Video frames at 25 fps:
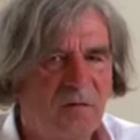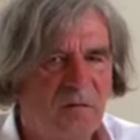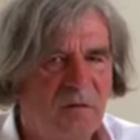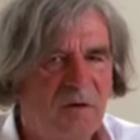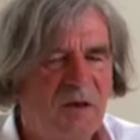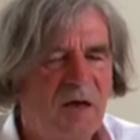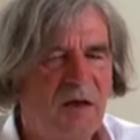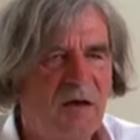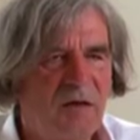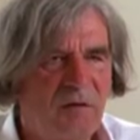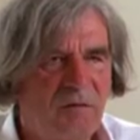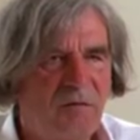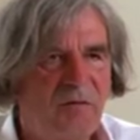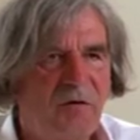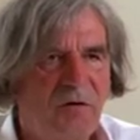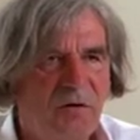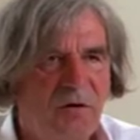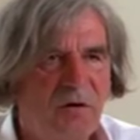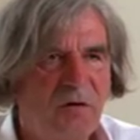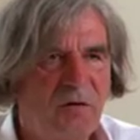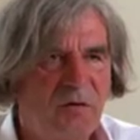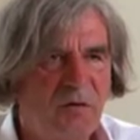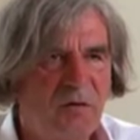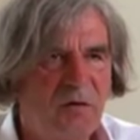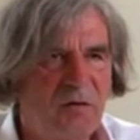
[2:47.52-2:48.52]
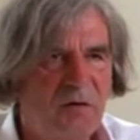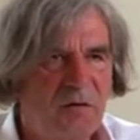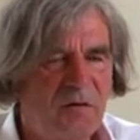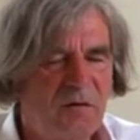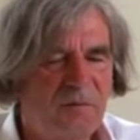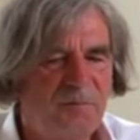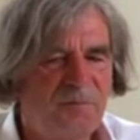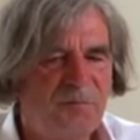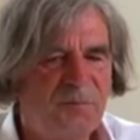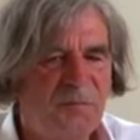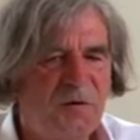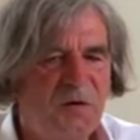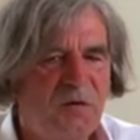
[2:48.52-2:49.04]
done very good,
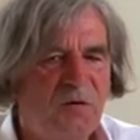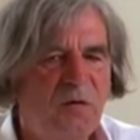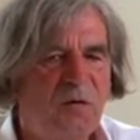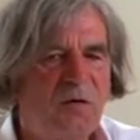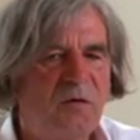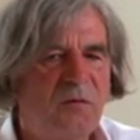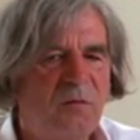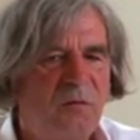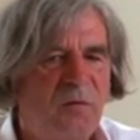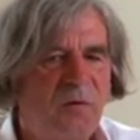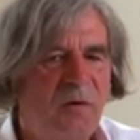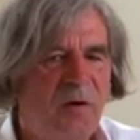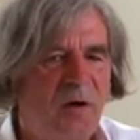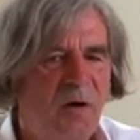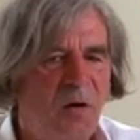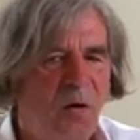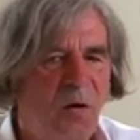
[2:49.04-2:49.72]
you will